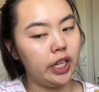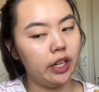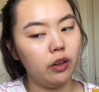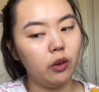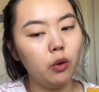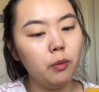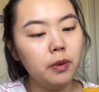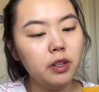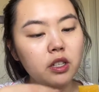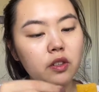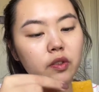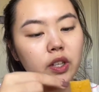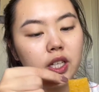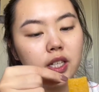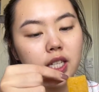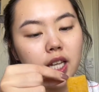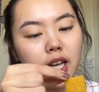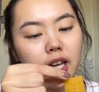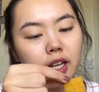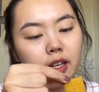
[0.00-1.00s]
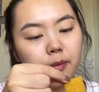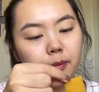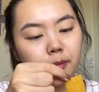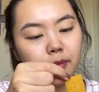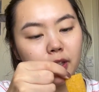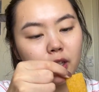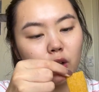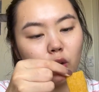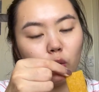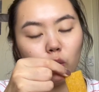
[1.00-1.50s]
It almost feels like
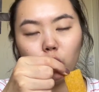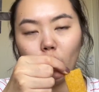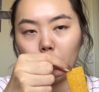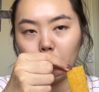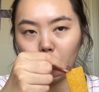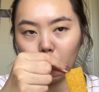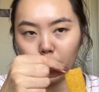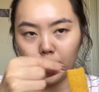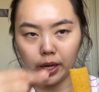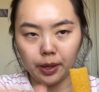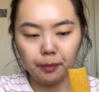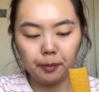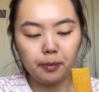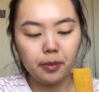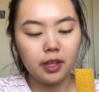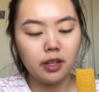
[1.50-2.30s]
rubbery.